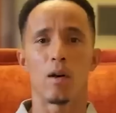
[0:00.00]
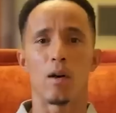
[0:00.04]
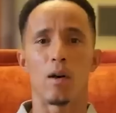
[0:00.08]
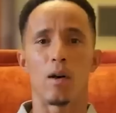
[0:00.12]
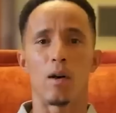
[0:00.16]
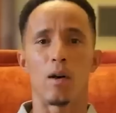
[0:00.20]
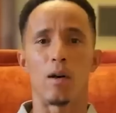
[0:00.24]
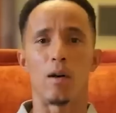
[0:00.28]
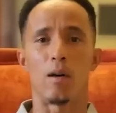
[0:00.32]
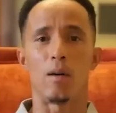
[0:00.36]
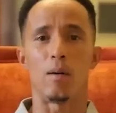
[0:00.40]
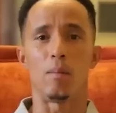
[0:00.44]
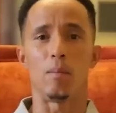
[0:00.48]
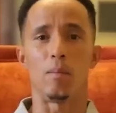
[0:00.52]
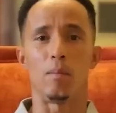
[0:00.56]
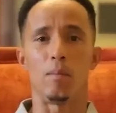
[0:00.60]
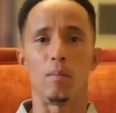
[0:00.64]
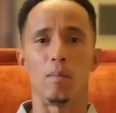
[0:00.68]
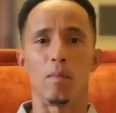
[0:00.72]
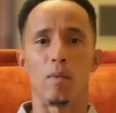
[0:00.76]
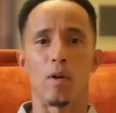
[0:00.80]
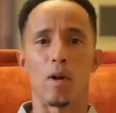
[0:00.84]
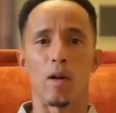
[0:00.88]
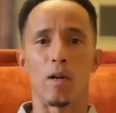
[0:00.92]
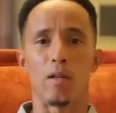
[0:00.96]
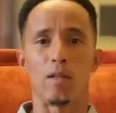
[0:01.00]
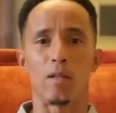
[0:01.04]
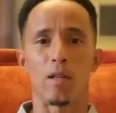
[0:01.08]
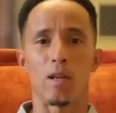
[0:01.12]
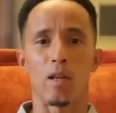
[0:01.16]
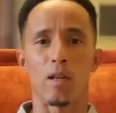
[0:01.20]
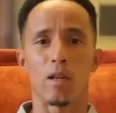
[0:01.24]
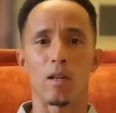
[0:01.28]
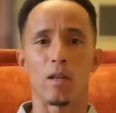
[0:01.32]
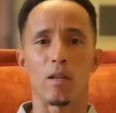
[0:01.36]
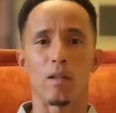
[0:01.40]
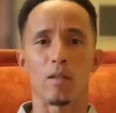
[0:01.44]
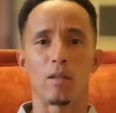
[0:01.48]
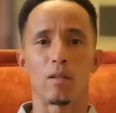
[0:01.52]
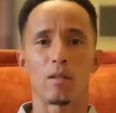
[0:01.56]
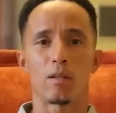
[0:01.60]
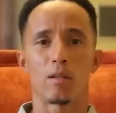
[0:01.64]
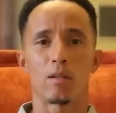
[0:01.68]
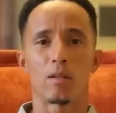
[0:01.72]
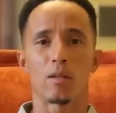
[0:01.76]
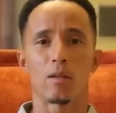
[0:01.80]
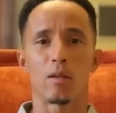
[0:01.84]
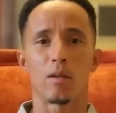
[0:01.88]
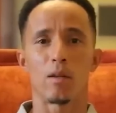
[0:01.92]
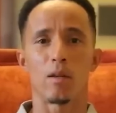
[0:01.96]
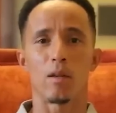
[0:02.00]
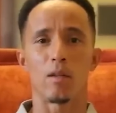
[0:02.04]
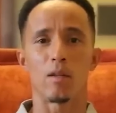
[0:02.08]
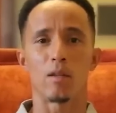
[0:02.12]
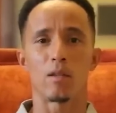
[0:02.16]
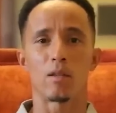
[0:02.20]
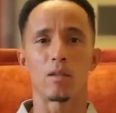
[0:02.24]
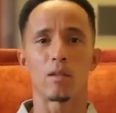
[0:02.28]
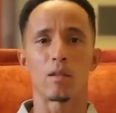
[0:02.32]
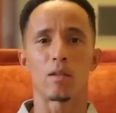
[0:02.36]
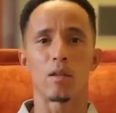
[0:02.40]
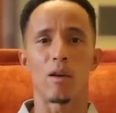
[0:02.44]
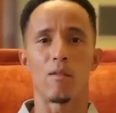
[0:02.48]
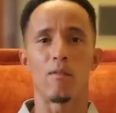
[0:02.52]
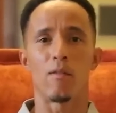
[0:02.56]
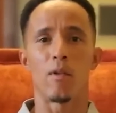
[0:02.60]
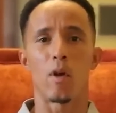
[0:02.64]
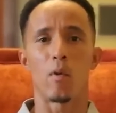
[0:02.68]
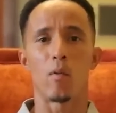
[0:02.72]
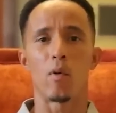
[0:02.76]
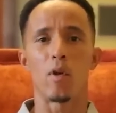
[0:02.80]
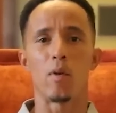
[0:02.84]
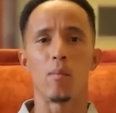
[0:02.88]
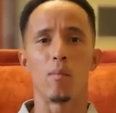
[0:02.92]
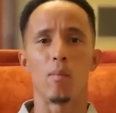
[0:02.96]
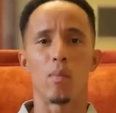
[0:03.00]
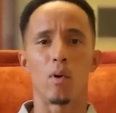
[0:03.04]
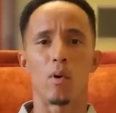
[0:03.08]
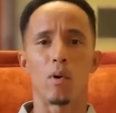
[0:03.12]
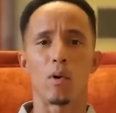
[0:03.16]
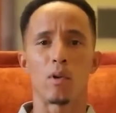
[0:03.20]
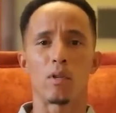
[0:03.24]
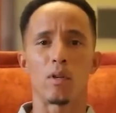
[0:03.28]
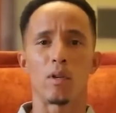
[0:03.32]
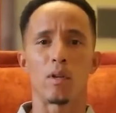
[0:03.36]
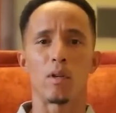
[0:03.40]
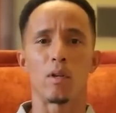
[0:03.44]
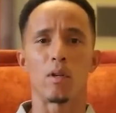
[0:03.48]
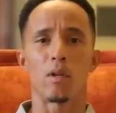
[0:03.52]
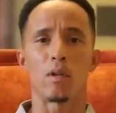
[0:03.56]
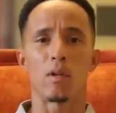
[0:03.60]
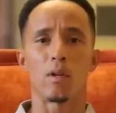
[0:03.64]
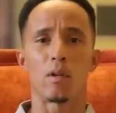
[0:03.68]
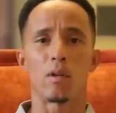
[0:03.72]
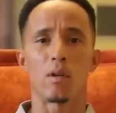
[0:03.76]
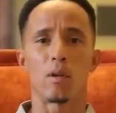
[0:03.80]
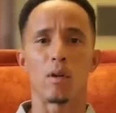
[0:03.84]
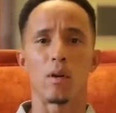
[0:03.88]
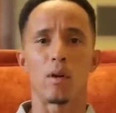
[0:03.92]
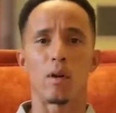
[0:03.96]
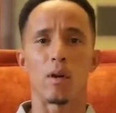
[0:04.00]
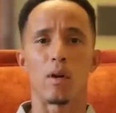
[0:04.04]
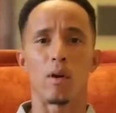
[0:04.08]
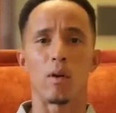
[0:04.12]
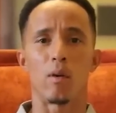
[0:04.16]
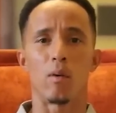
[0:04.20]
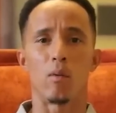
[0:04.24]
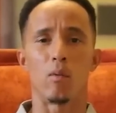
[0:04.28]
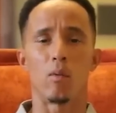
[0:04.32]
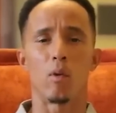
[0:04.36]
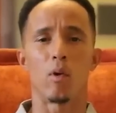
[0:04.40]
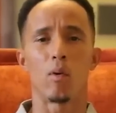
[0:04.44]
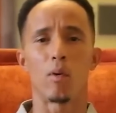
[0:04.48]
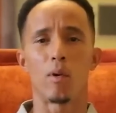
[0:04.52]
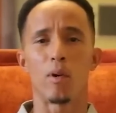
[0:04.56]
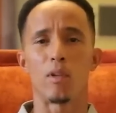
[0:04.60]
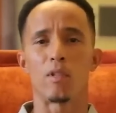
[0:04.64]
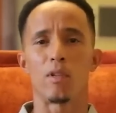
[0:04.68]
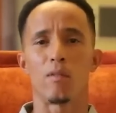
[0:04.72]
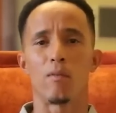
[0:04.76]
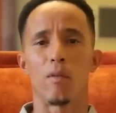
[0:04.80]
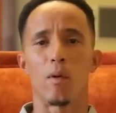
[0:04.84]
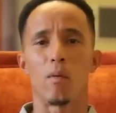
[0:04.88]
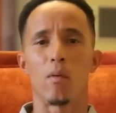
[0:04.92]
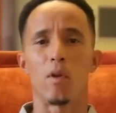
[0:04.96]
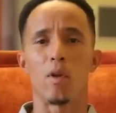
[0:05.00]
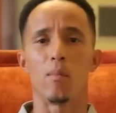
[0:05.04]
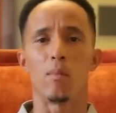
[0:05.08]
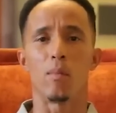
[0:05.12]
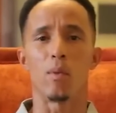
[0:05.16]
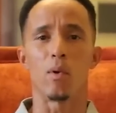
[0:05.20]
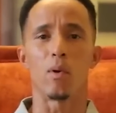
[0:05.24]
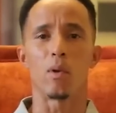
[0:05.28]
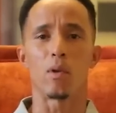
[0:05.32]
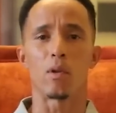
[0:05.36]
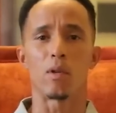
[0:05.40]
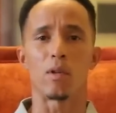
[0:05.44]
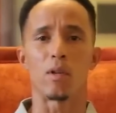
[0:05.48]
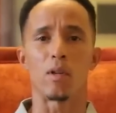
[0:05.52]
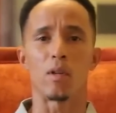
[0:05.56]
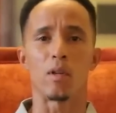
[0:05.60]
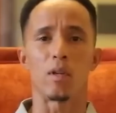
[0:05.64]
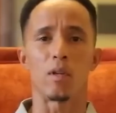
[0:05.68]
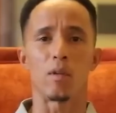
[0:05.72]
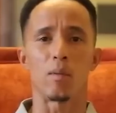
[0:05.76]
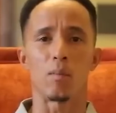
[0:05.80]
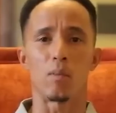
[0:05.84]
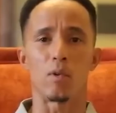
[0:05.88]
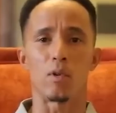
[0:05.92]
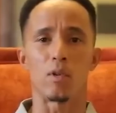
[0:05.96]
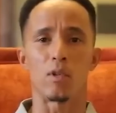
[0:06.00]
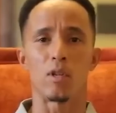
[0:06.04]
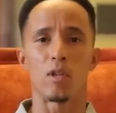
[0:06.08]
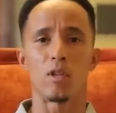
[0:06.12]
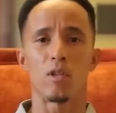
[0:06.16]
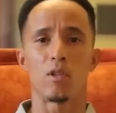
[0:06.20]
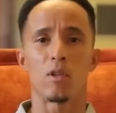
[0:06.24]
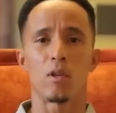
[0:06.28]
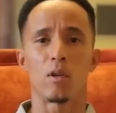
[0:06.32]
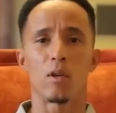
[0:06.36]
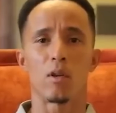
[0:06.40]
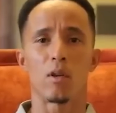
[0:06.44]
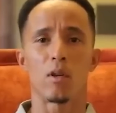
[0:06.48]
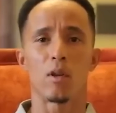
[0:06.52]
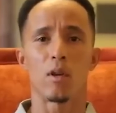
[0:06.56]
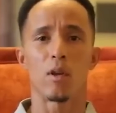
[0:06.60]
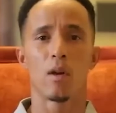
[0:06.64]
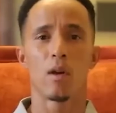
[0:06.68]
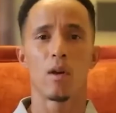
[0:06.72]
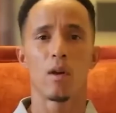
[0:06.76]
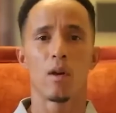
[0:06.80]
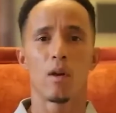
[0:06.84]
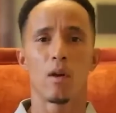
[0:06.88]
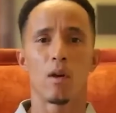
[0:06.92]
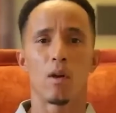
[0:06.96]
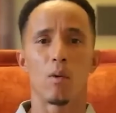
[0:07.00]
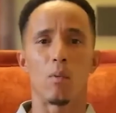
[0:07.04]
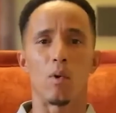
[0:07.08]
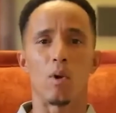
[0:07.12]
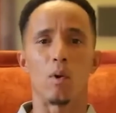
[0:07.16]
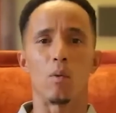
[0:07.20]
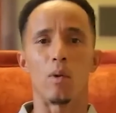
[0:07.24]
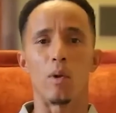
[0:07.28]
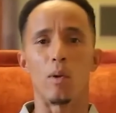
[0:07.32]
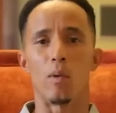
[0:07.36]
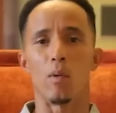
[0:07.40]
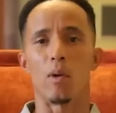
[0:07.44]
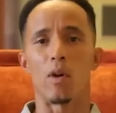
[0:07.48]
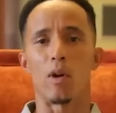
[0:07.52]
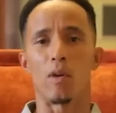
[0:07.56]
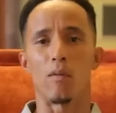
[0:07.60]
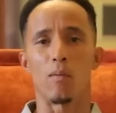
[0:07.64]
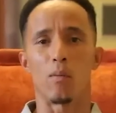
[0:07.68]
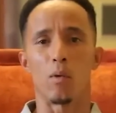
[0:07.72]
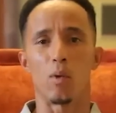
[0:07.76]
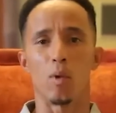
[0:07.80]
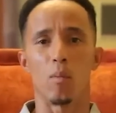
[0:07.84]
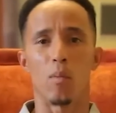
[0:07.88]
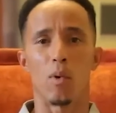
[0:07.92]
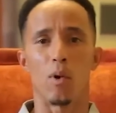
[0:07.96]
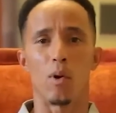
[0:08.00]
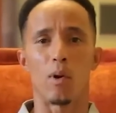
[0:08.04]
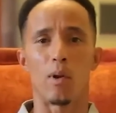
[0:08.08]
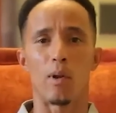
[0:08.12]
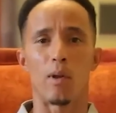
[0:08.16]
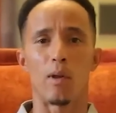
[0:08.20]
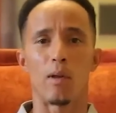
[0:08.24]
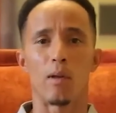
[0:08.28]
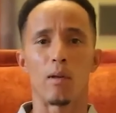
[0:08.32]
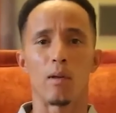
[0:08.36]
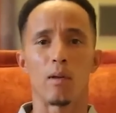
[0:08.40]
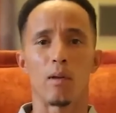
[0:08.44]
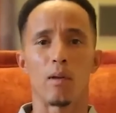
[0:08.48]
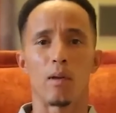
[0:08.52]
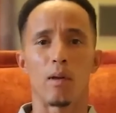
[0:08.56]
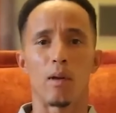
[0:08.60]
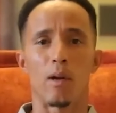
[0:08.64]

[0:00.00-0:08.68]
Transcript: I think it's a very important role, it's a very important position when we look at football